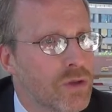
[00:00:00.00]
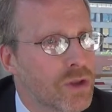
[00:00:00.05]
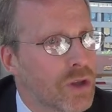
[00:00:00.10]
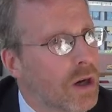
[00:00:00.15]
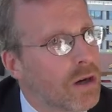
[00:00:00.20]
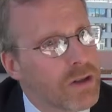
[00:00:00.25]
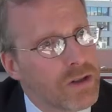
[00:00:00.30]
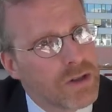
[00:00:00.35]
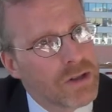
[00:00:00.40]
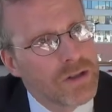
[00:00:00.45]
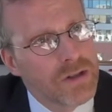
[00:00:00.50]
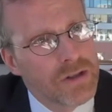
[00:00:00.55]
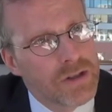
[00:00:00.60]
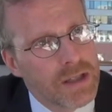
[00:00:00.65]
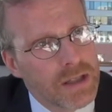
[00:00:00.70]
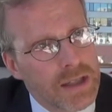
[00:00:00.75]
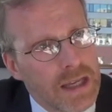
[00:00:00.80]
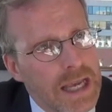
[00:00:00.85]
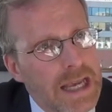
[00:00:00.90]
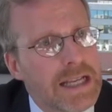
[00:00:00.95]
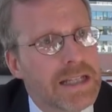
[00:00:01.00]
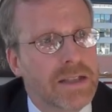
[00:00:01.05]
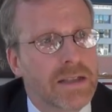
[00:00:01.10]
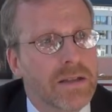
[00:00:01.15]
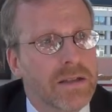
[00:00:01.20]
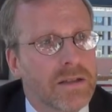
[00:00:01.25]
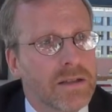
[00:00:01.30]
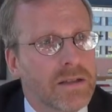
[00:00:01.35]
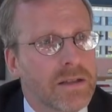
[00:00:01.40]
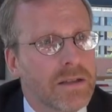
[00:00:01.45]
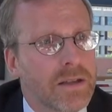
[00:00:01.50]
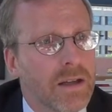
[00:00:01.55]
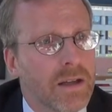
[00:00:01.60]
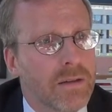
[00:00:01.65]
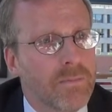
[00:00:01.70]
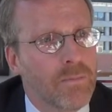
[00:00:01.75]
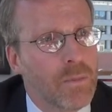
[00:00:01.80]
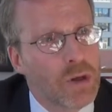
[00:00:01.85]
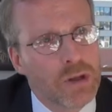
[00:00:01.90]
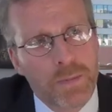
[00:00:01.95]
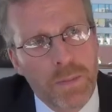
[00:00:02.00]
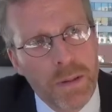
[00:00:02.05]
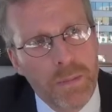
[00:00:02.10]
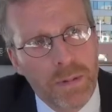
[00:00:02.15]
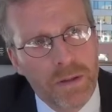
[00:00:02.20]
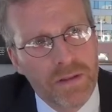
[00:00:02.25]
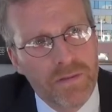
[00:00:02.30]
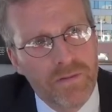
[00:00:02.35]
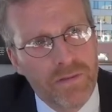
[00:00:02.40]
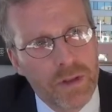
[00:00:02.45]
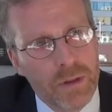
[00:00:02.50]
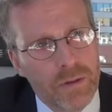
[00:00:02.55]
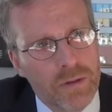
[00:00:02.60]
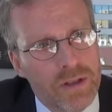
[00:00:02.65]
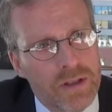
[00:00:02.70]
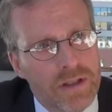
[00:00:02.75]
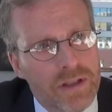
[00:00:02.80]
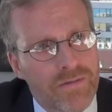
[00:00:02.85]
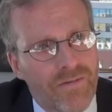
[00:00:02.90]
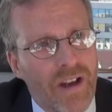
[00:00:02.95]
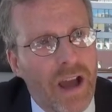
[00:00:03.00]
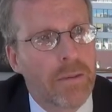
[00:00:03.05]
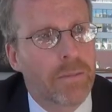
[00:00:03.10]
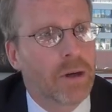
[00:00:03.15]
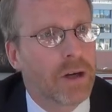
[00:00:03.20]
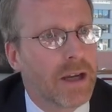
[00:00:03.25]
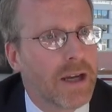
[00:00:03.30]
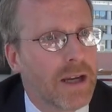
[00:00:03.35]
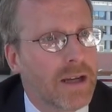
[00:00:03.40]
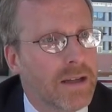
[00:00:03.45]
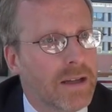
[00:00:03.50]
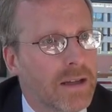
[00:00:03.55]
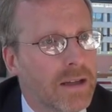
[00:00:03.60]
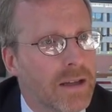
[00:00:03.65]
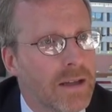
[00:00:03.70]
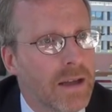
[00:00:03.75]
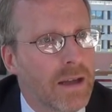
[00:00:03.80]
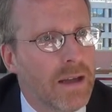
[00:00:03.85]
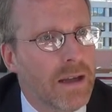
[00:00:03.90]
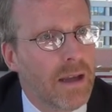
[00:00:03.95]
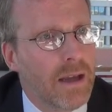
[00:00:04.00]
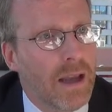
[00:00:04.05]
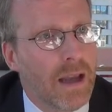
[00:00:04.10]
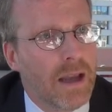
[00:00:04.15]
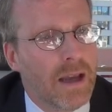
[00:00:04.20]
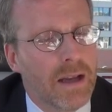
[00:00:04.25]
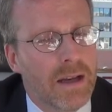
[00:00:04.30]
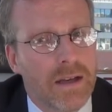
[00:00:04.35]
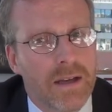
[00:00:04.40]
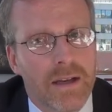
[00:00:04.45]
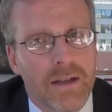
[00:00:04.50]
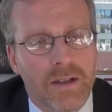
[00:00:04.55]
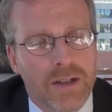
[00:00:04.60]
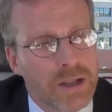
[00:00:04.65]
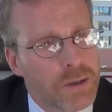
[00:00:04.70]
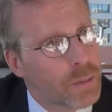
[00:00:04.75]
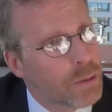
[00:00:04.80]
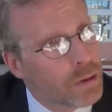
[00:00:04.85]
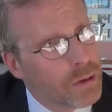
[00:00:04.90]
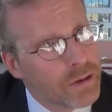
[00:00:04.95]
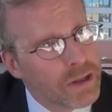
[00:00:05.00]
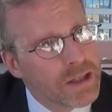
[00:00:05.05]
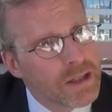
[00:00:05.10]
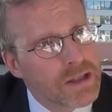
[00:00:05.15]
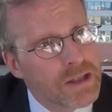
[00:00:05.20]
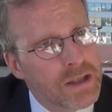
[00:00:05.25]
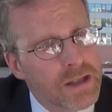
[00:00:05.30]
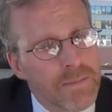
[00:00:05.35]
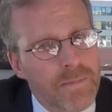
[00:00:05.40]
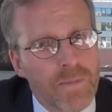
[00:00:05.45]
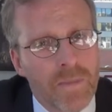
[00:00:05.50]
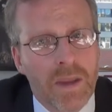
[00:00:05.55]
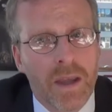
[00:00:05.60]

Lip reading: charges and cases that most people have viewed as fabricated and spurious.